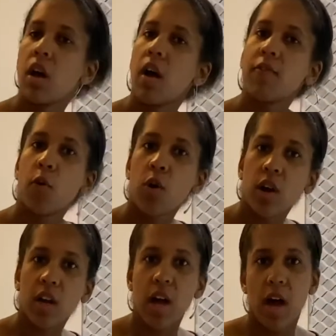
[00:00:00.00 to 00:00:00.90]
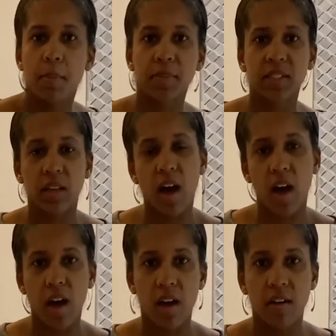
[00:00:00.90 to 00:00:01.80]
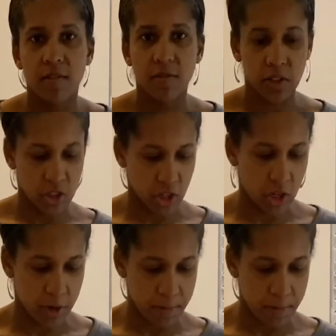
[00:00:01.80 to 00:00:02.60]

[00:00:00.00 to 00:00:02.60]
4 cups of sugar.